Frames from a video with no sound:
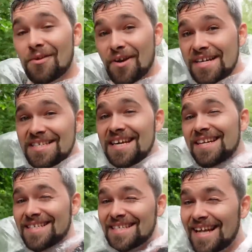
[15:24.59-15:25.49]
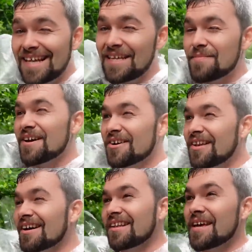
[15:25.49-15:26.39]
The rain's getting slightly better,
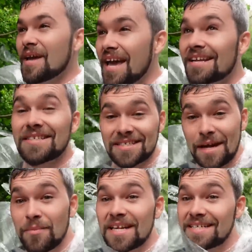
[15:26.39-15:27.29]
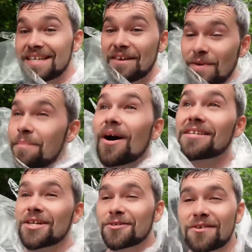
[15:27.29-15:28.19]
luckily, and somebody did give me a
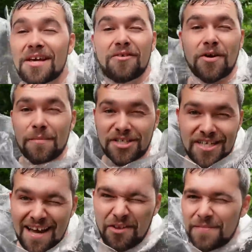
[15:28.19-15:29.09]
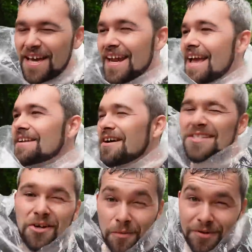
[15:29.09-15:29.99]
poncho, so thank you very much, Tackle Man and
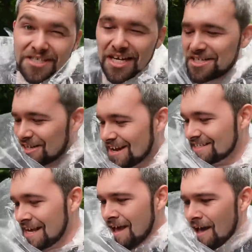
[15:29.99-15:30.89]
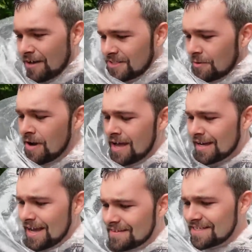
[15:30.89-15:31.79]
Oscar, appreciate you guys. Also,
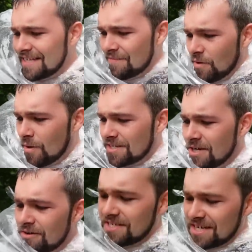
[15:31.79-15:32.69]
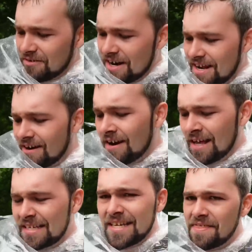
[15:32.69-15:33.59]
got this level one Togetic right here,
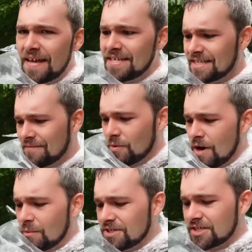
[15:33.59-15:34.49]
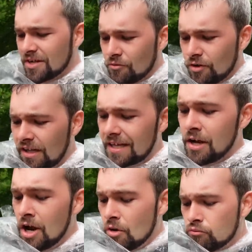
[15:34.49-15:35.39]
at least I think it's level one, which is a really
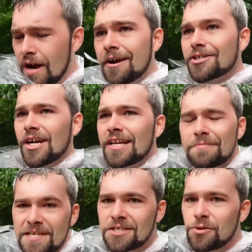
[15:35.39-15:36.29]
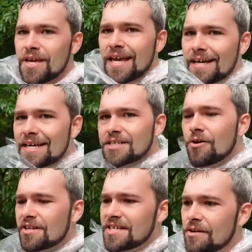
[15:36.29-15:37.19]
rare shiny because you can't get
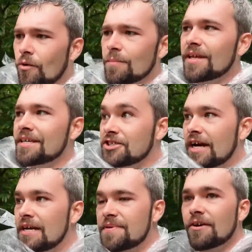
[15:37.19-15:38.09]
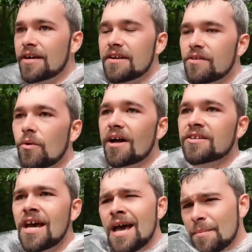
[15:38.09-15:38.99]
Togetic normally shiny period in the
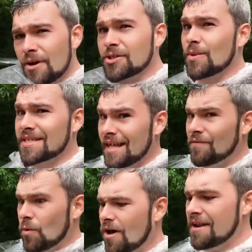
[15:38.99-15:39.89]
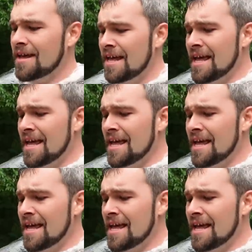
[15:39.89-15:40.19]
wild, but also as a level one,